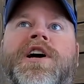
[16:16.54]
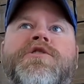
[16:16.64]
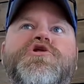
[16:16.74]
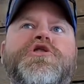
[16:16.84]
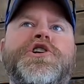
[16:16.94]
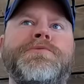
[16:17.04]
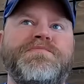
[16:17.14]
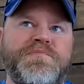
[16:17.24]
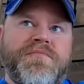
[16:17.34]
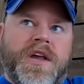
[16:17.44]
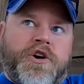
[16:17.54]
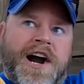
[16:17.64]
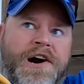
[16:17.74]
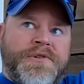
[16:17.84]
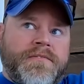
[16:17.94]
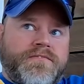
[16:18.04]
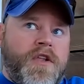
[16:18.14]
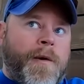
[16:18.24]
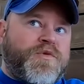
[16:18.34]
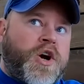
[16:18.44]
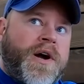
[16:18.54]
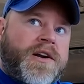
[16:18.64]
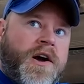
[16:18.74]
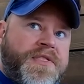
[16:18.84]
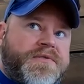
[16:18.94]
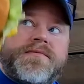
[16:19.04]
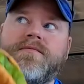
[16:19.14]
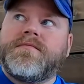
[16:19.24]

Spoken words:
Ground screw. Ground. Throw it on.